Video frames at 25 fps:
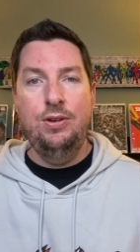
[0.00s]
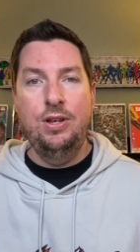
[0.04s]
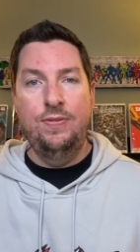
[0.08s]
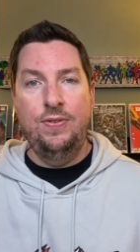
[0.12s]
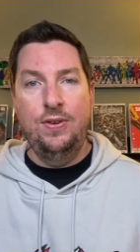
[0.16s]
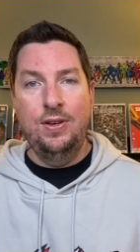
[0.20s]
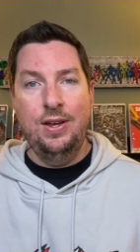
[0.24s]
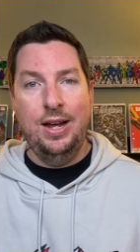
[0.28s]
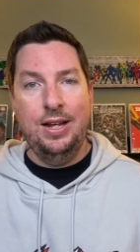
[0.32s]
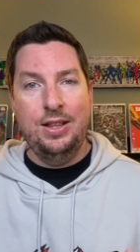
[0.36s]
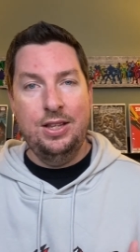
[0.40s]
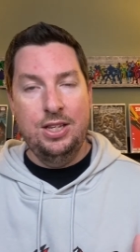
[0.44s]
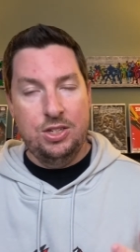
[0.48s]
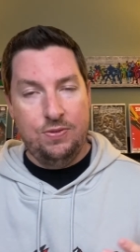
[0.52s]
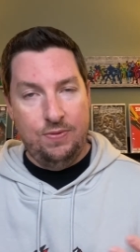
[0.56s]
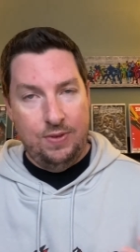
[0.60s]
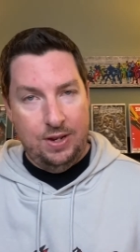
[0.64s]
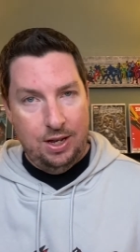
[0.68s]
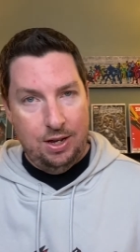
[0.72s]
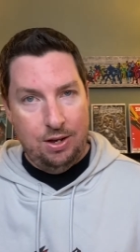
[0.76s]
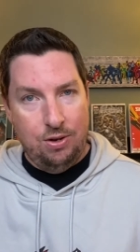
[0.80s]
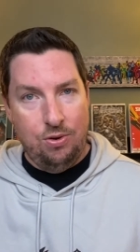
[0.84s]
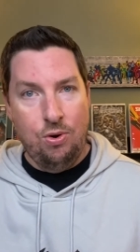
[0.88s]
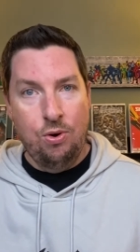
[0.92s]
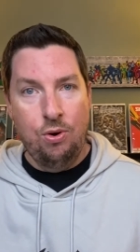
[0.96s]
If you like this
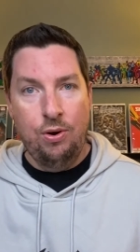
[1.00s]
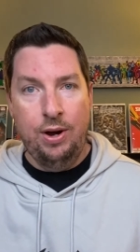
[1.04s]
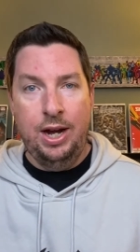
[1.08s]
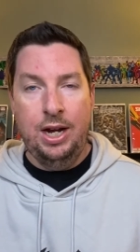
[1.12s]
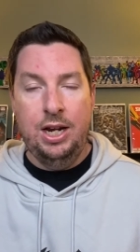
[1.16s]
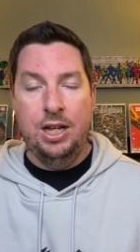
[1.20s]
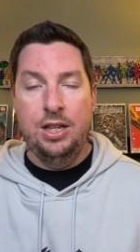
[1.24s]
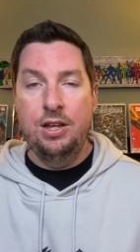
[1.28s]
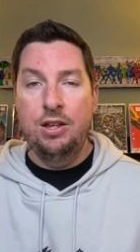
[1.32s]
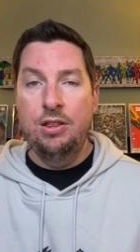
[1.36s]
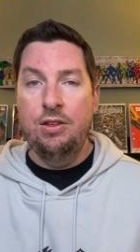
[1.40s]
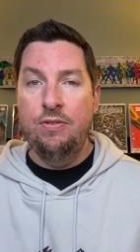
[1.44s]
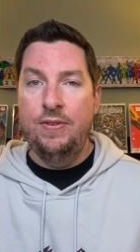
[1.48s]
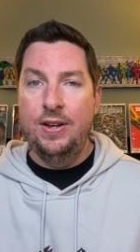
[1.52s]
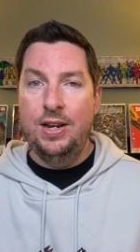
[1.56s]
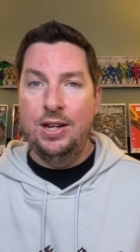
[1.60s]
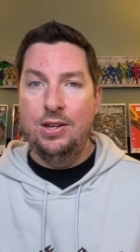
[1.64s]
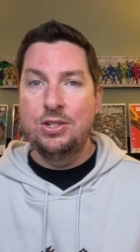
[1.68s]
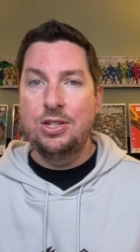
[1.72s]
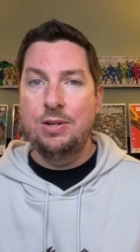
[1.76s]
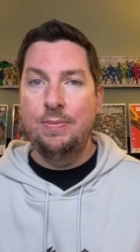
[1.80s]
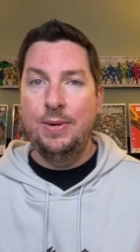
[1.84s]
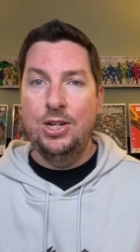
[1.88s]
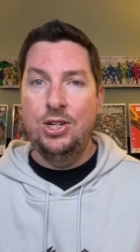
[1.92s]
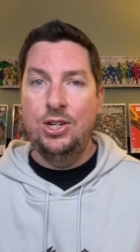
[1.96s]
video or any of the other
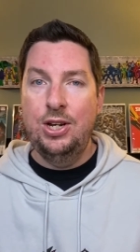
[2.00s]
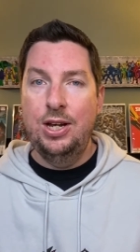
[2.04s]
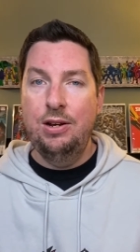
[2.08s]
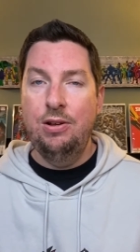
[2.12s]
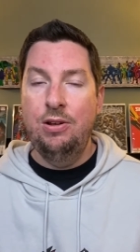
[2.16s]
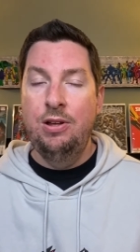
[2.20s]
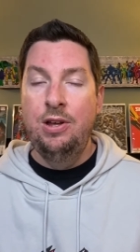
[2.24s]
videos on my channel,